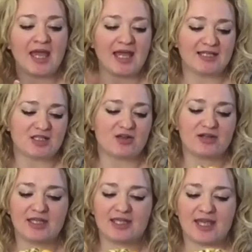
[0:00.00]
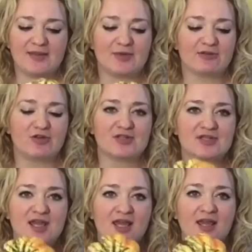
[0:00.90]
and I came
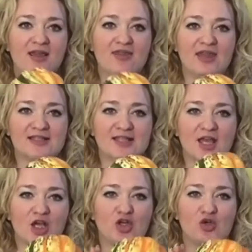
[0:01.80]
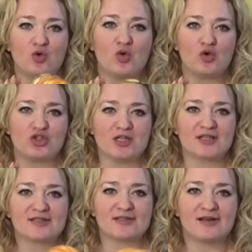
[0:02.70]
across this
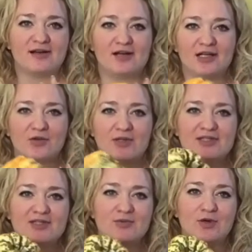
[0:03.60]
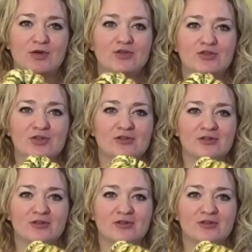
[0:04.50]
gorgeous Harlequin squash.